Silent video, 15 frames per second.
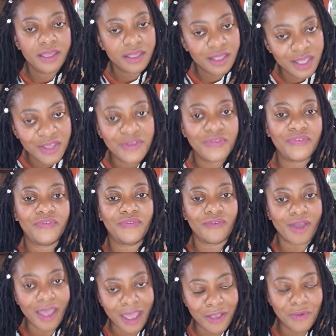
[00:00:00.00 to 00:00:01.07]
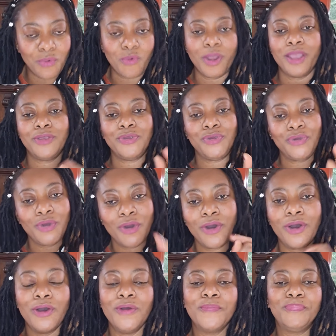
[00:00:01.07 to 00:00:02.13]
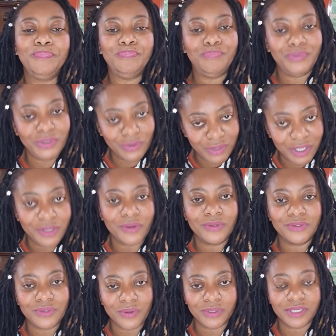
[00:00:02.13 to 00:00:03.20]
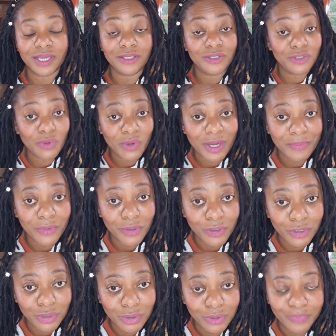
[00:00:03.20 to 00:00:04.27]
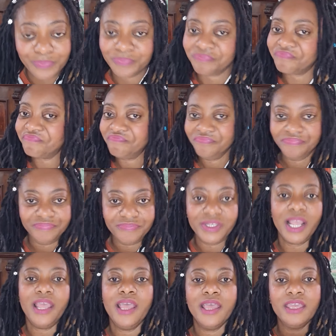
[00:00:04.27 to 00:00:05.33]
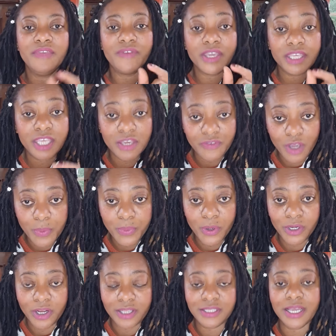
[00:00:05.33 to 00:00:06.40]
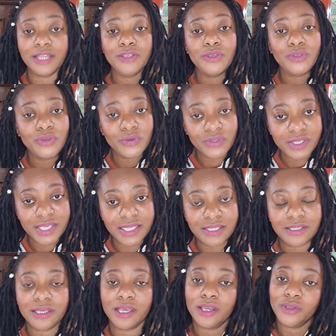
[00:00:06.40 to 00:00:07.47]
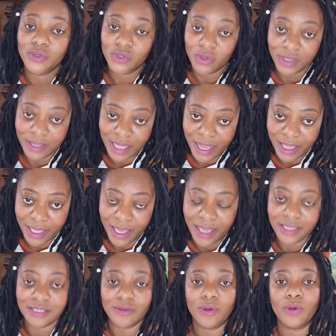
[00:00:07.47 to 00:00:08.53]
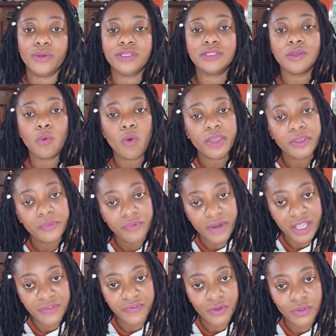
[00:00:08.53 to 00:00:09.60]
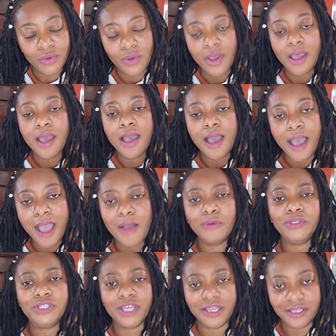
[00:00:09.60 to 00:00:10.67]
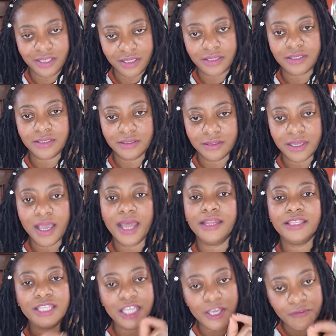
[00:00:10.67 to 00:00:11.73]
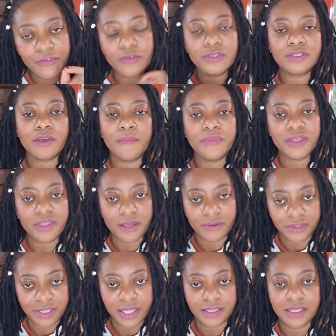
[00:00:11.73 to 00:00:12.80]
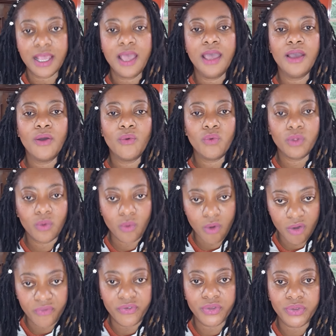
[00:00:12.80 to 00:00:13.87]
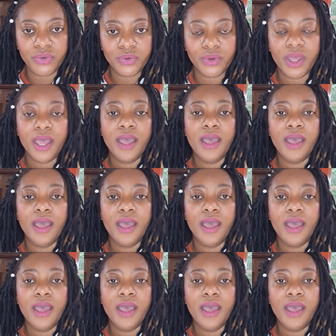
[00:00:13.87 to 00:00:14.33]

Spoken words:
if I were your beauty consultant, you know what I'm gonna do? If I give you a product and you use it, you don't like it, or it's not working right for you, I'll change it and give you something else that will work for you.